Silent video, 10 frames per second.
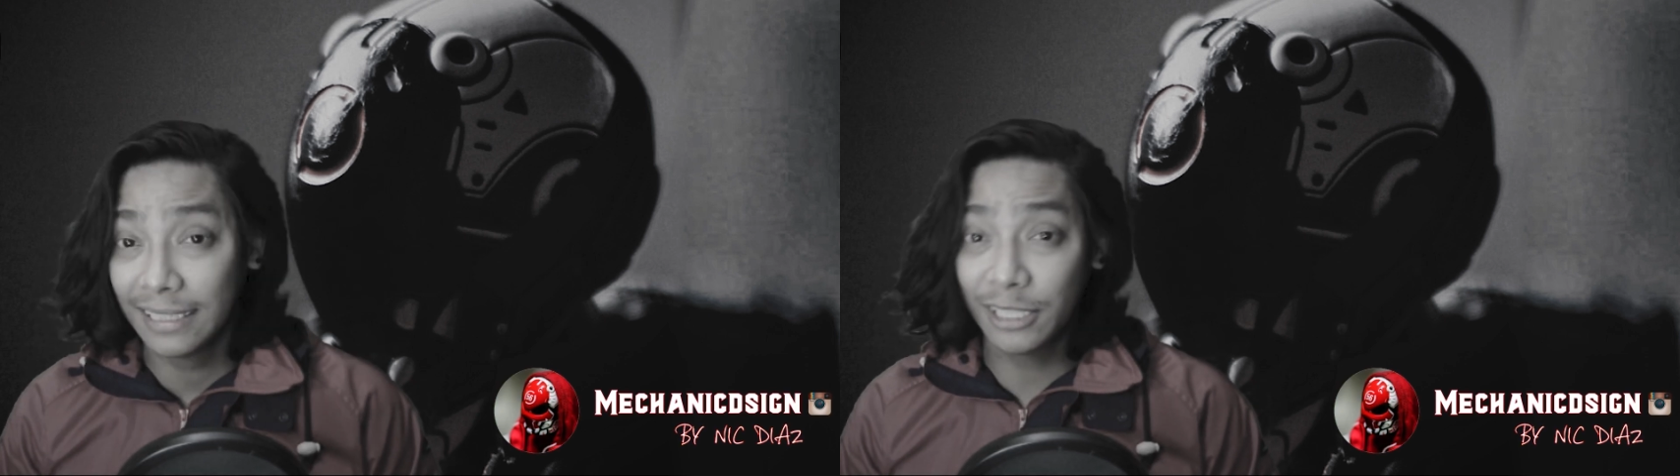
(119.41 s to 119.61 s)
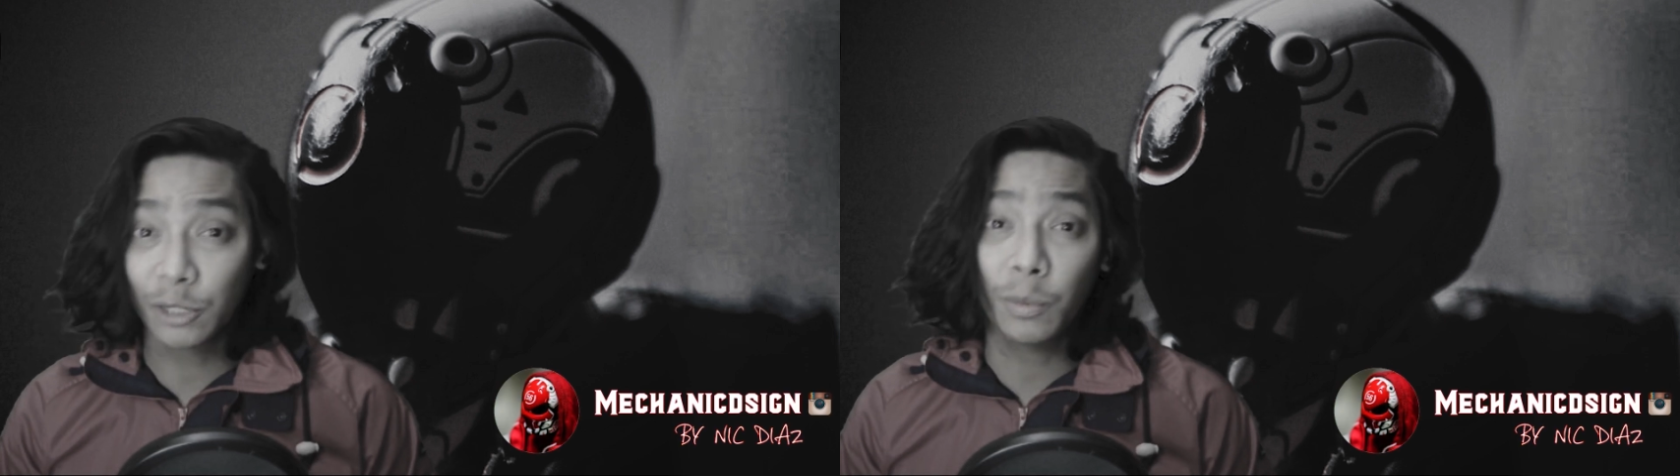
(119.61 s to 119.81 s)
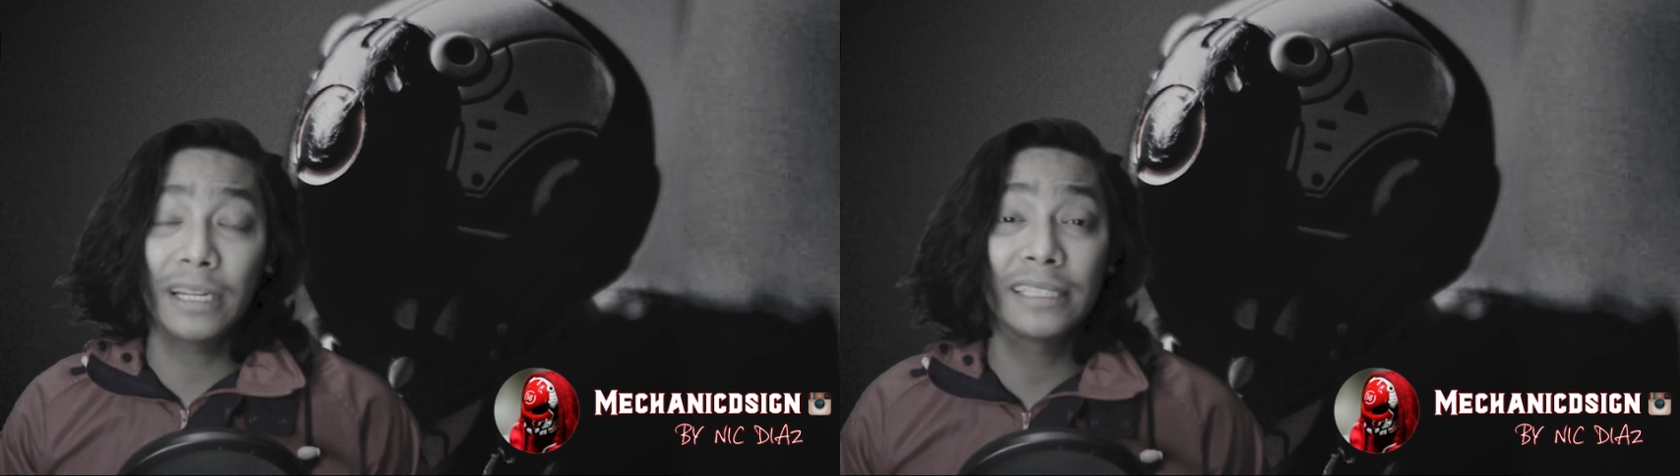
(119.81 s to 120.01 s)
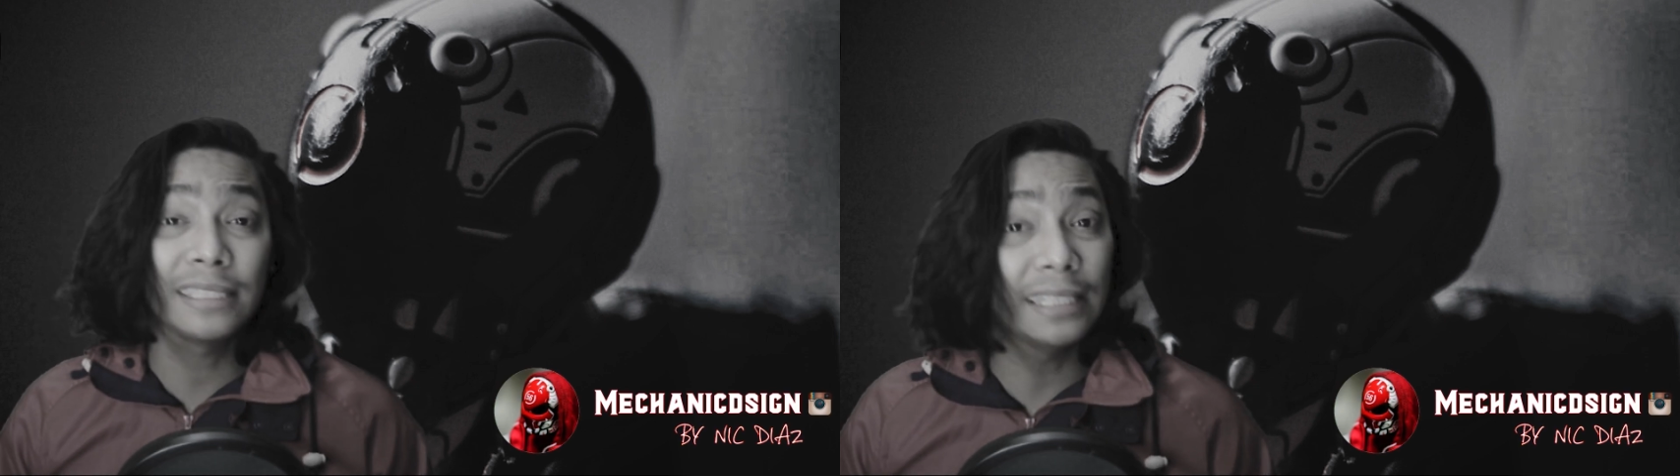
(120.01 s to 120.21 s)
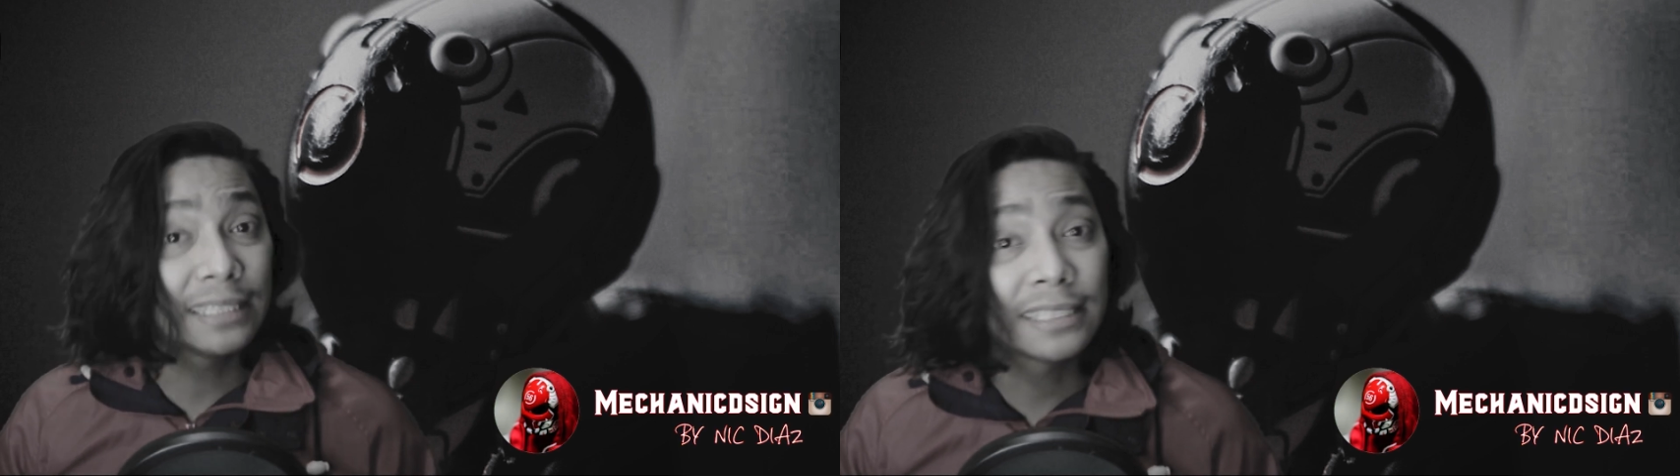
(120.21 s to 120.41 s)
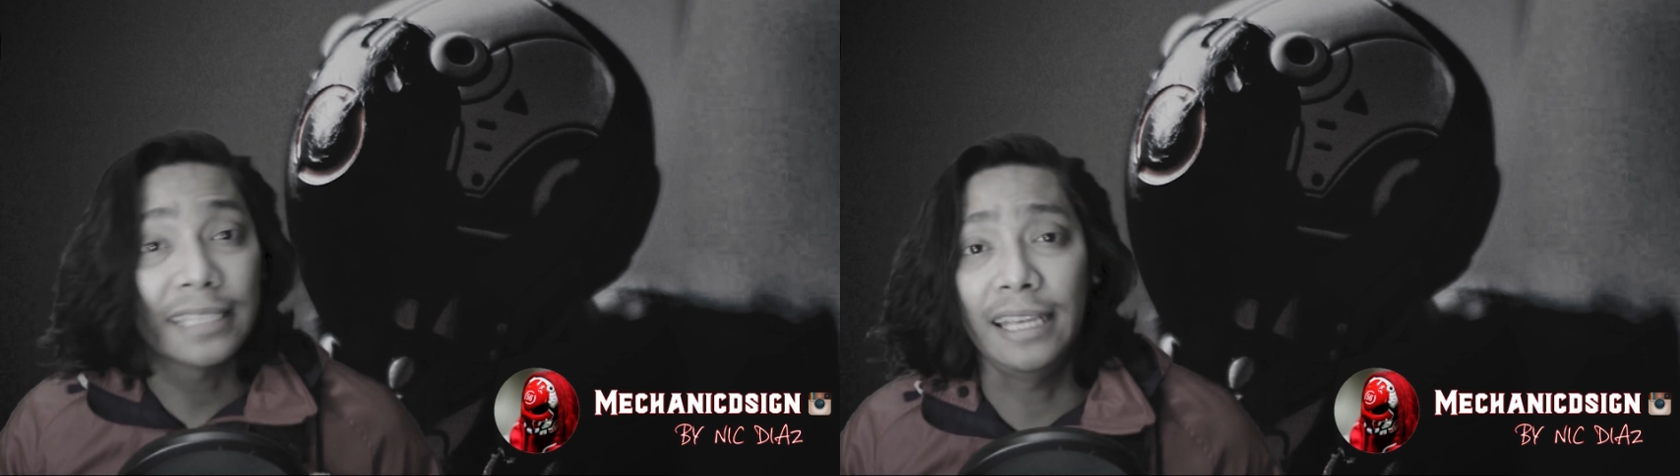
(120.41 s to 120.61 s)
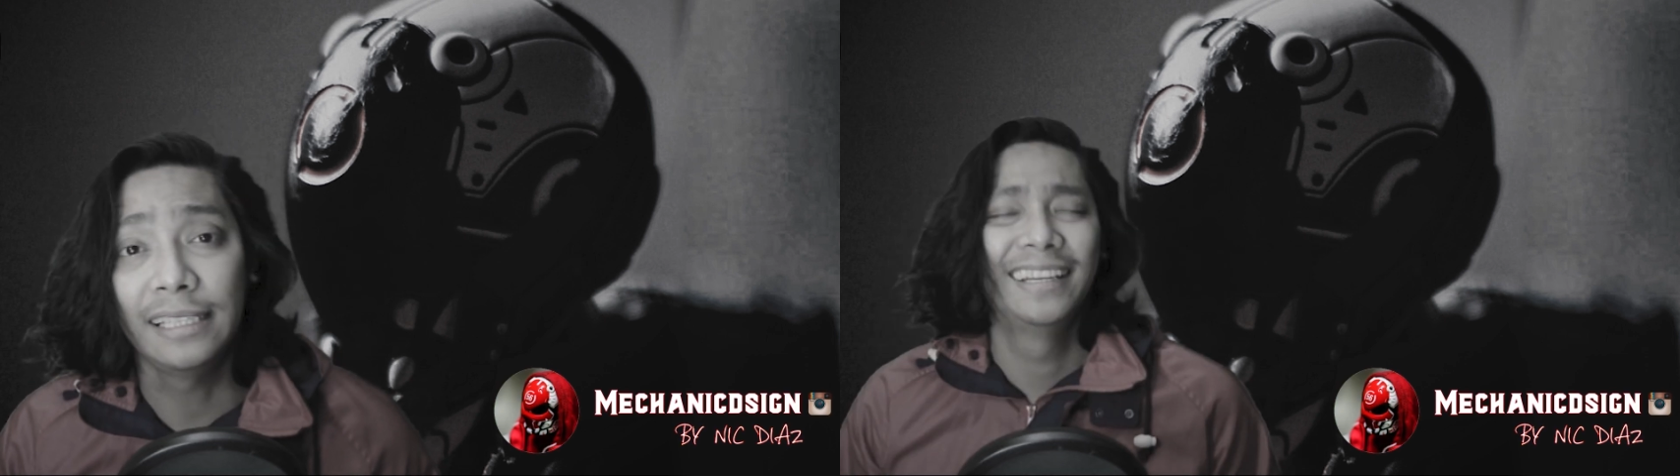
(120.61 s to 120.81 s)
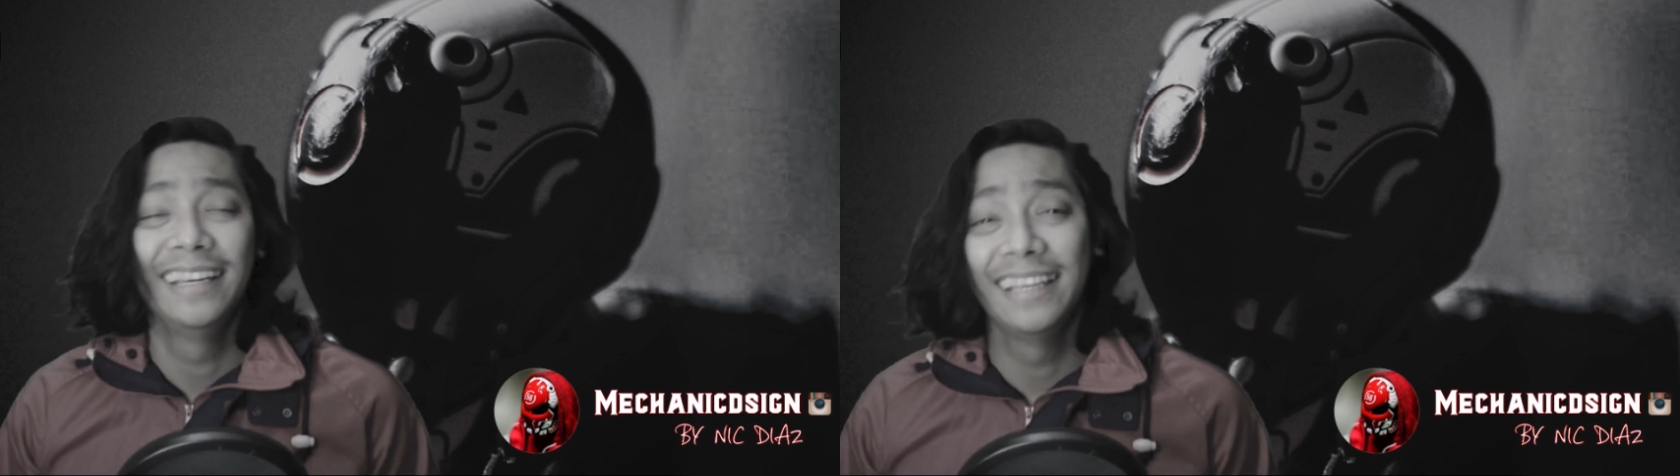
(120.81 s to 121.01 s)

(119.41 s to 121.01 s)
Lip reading: this one is insane.